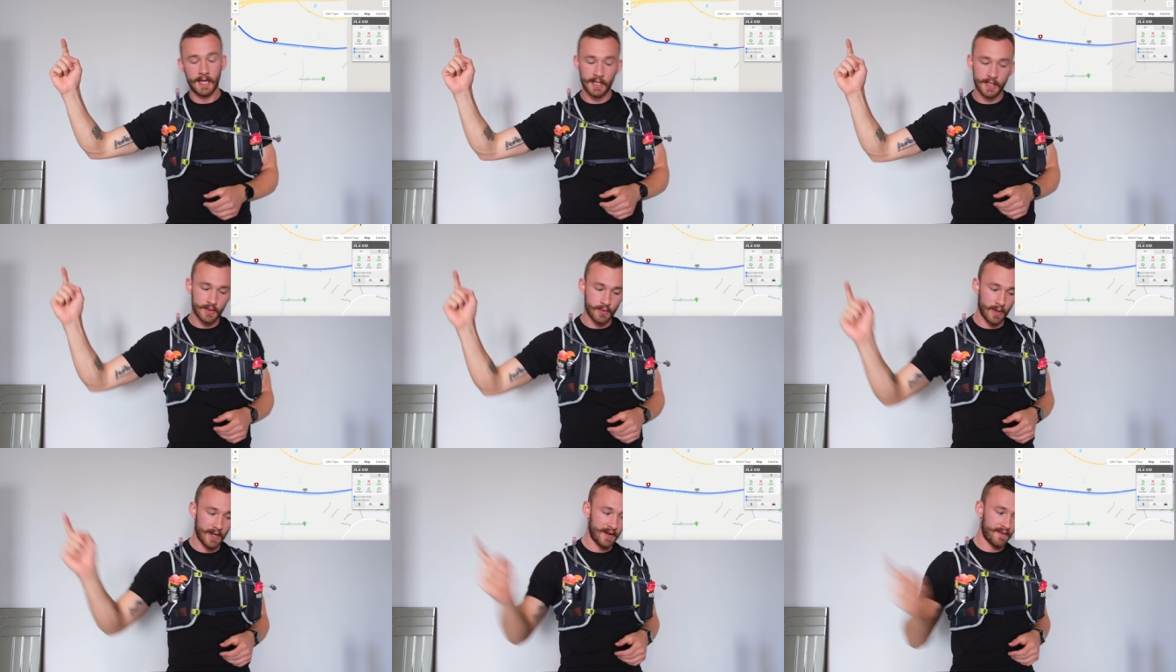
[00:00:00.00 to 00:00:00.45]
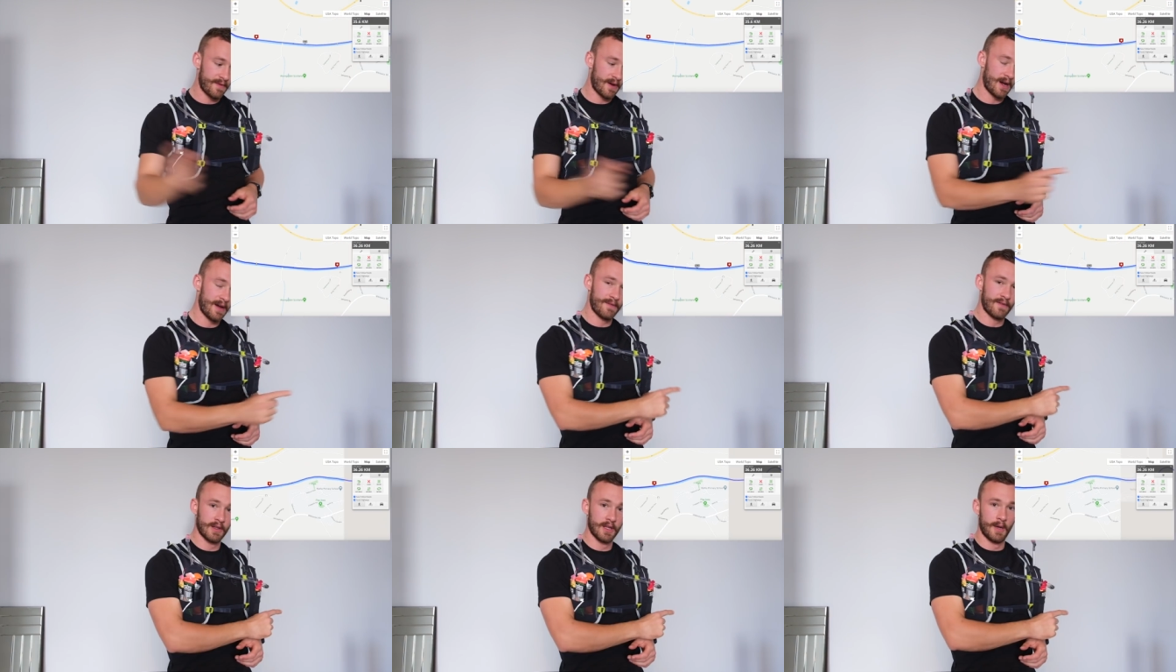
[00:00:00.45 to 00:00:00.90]

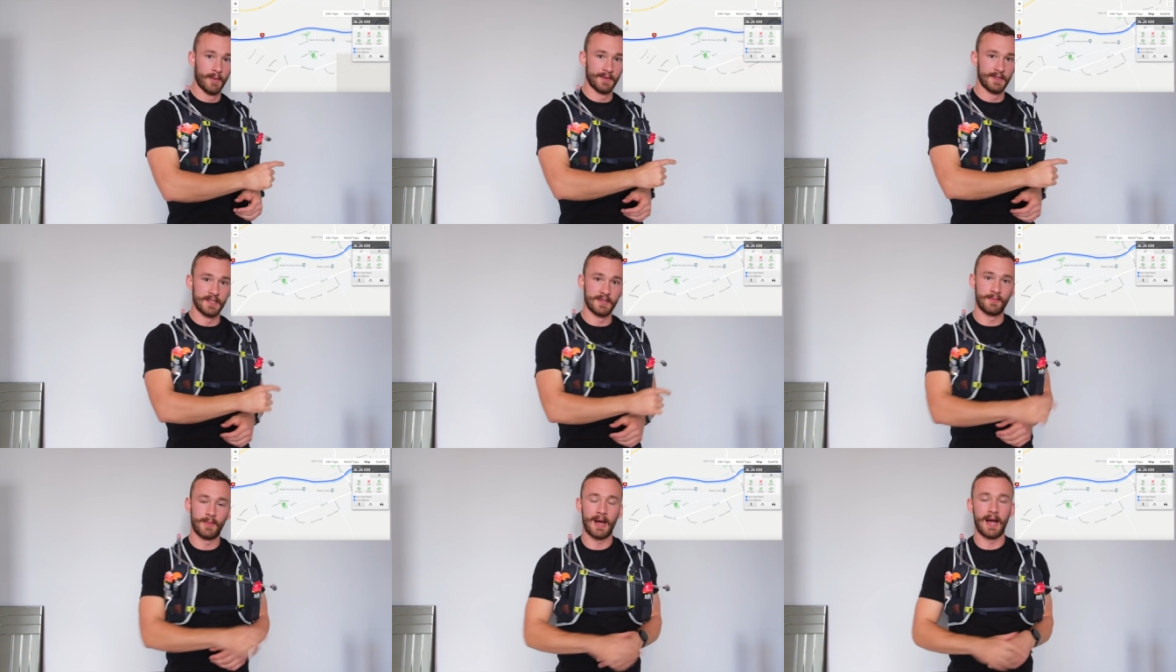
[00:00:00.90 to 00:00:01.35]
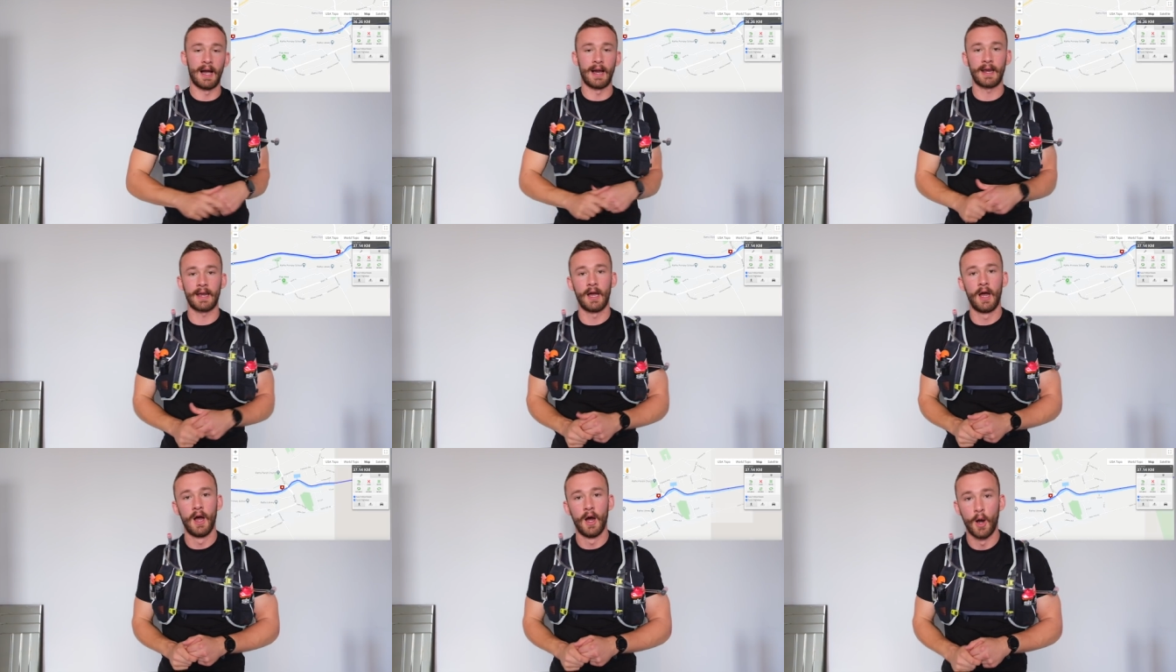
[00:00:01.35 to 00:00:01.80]
25 kilometers back,
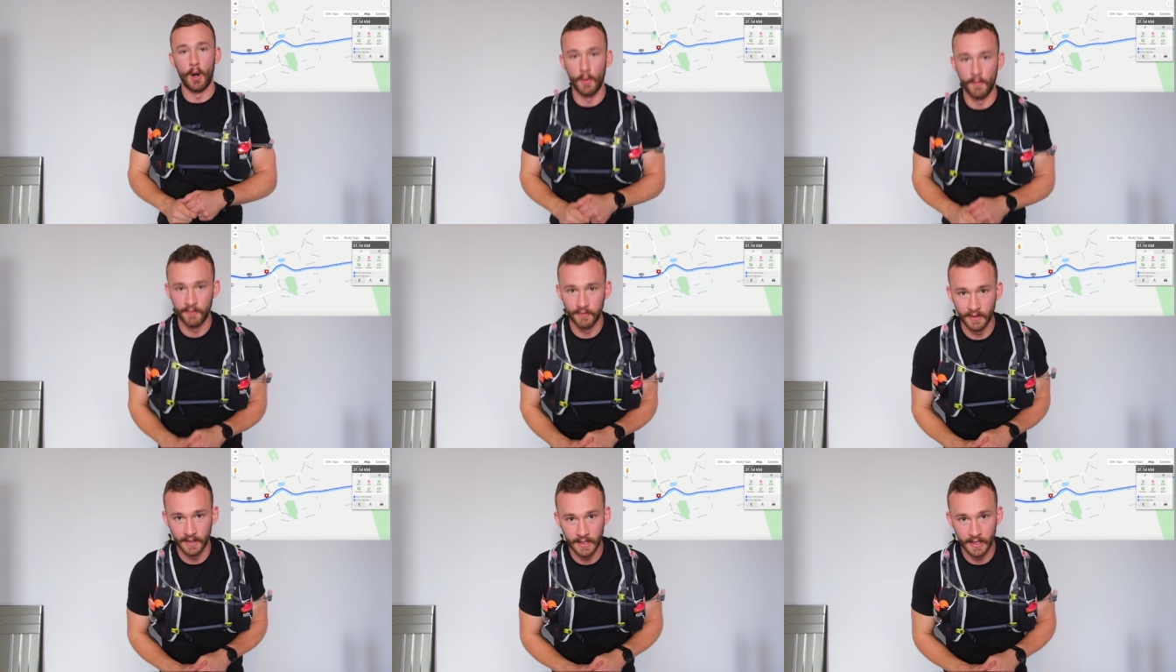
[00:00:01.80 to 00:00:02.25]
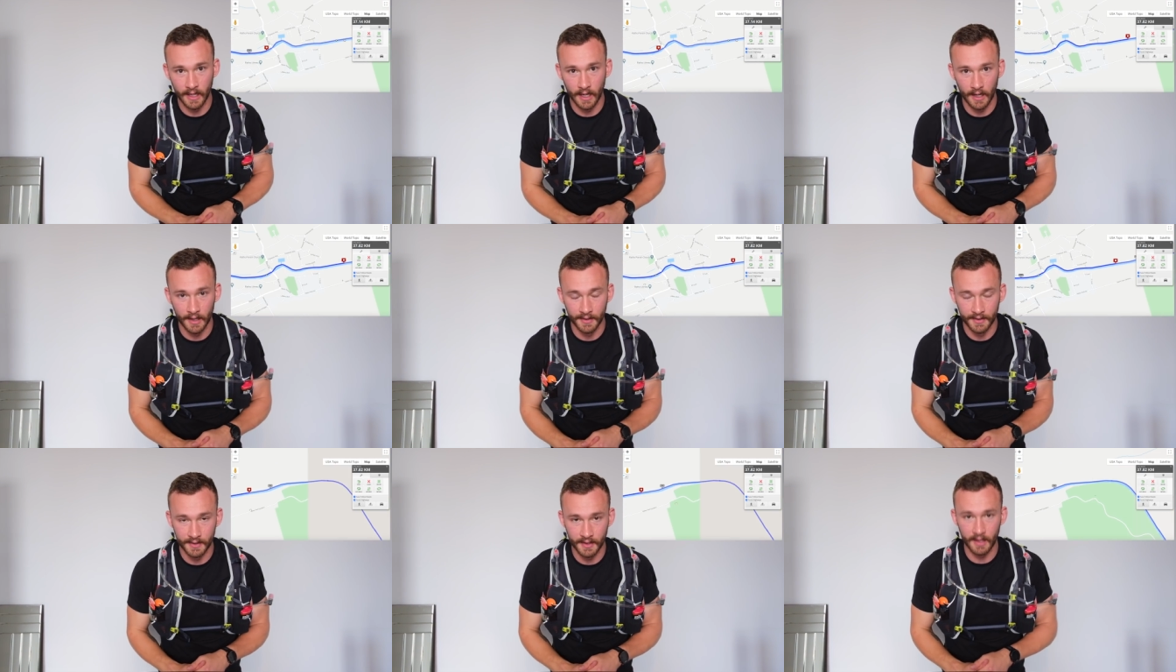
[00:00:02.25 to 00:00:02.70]
hopefully
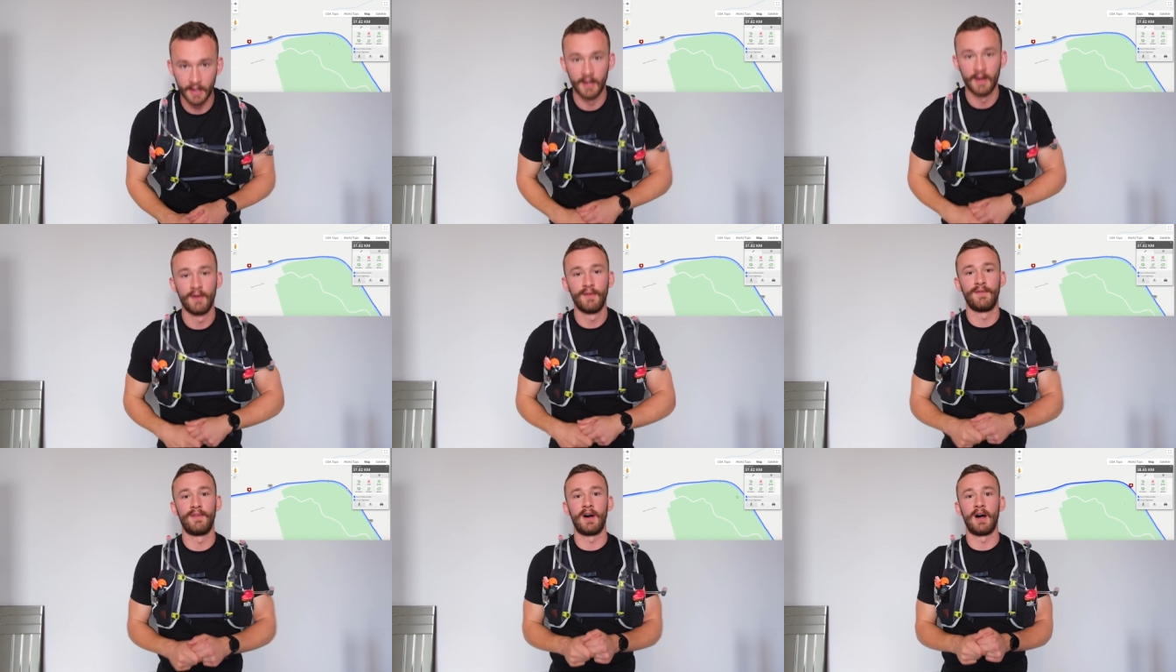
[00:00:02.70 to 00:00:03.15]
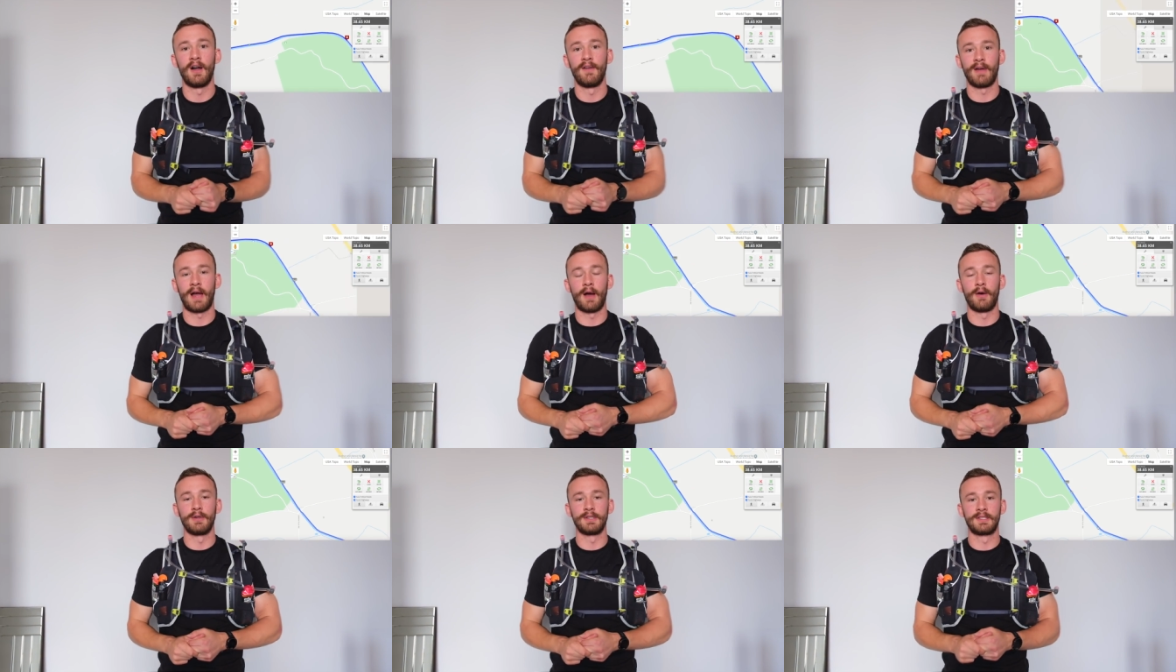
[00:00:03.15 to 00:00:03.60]
under 5
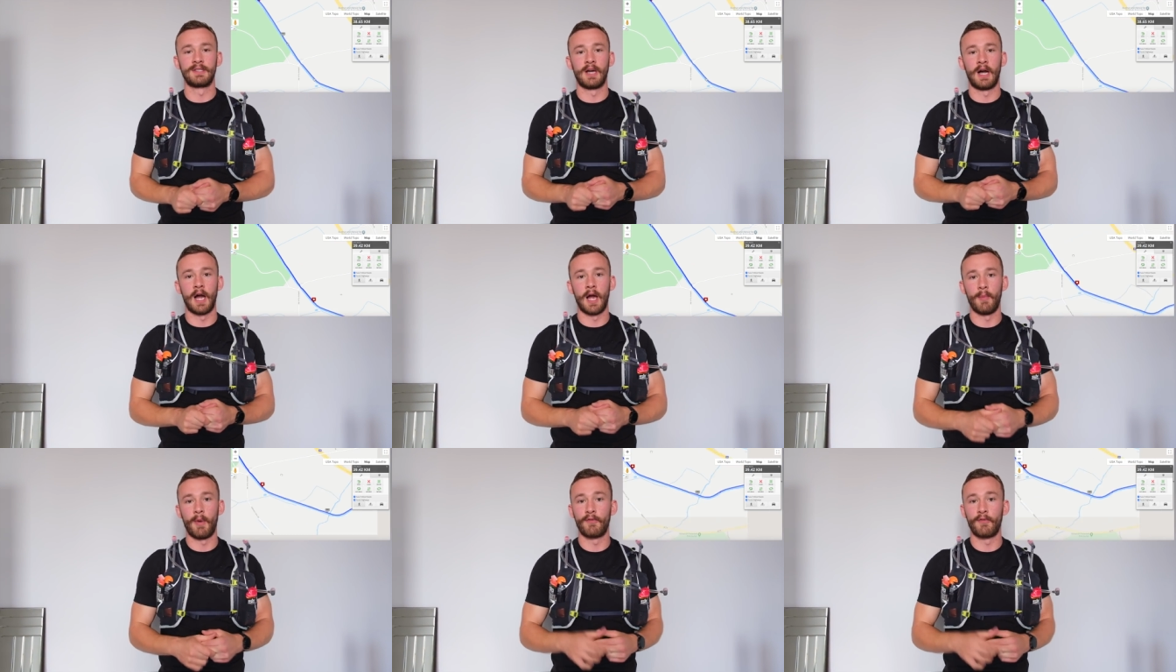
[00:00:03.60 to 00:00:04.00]
hours time.